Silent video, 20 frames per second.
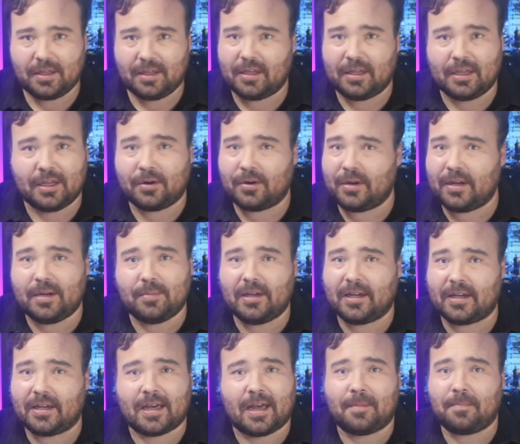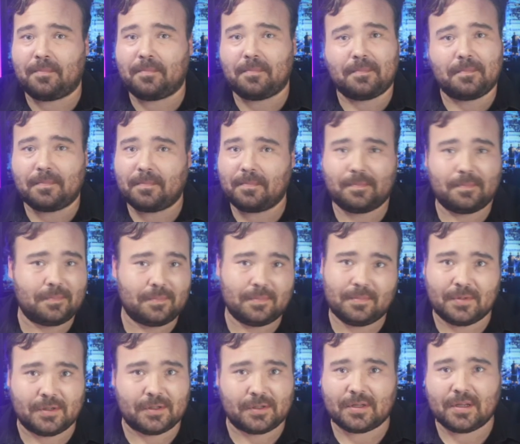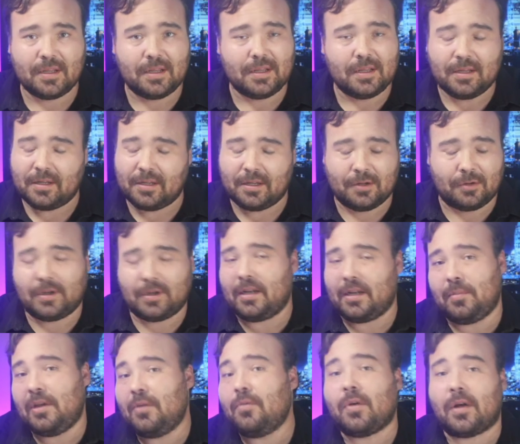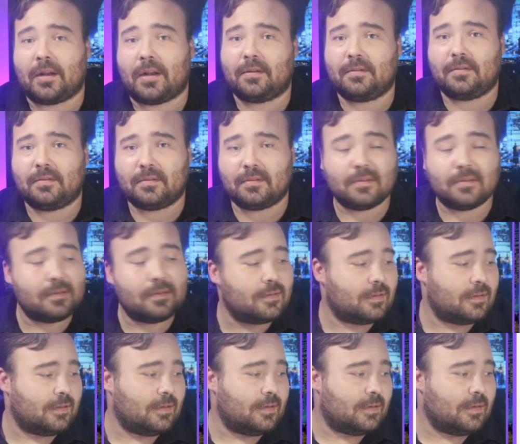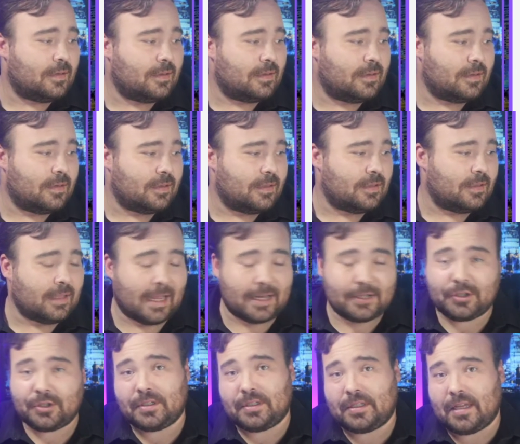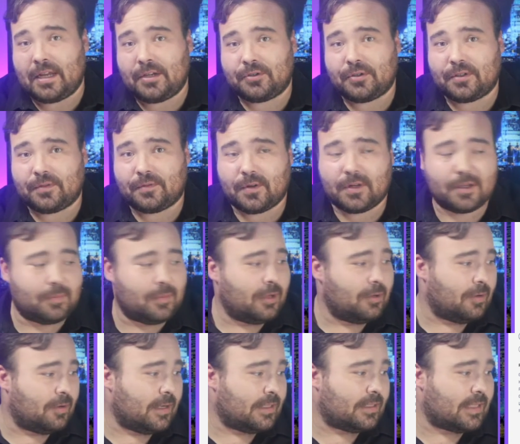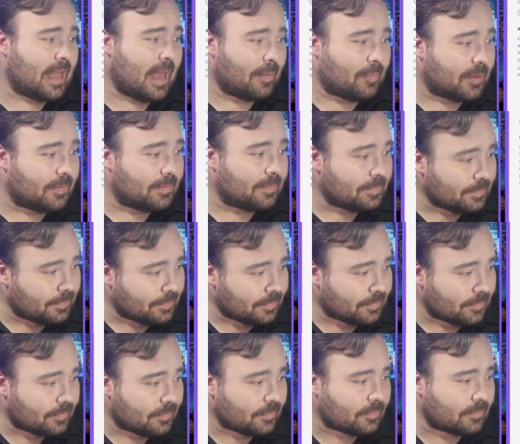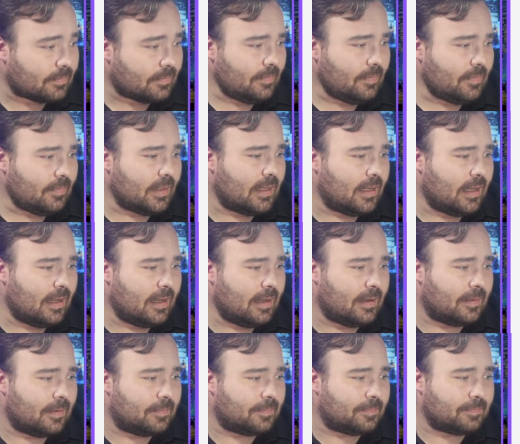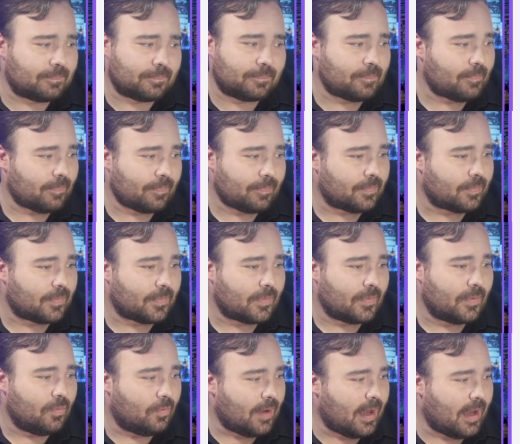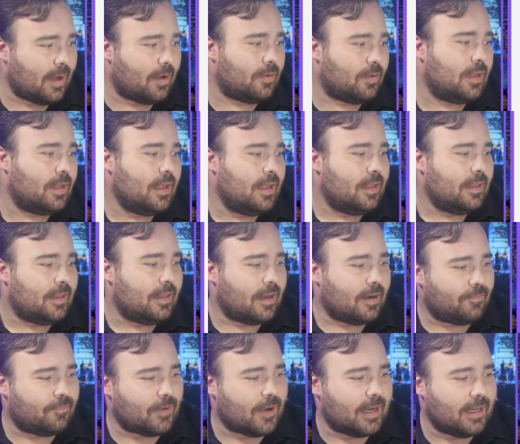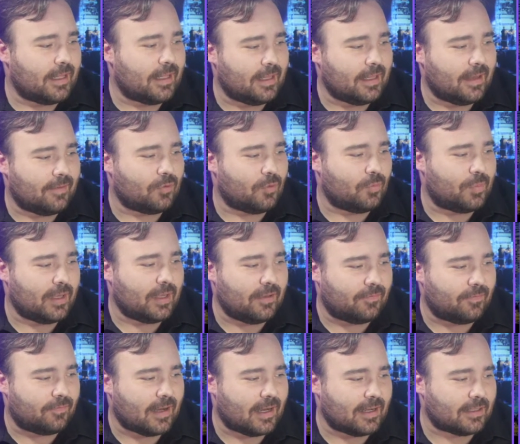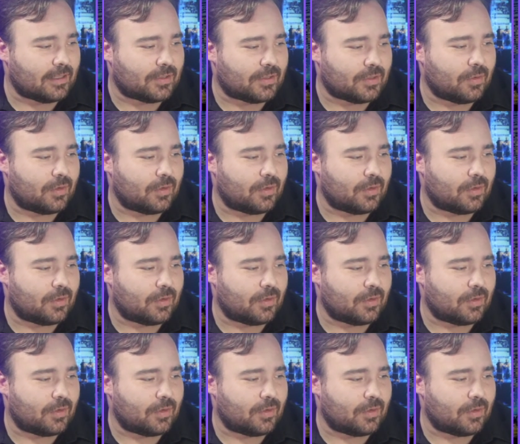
you don't need to be a cop. You don't need to be one. That shit's dangerous for the community. Stop it. Wow. Then on Friday, the FOP filed its own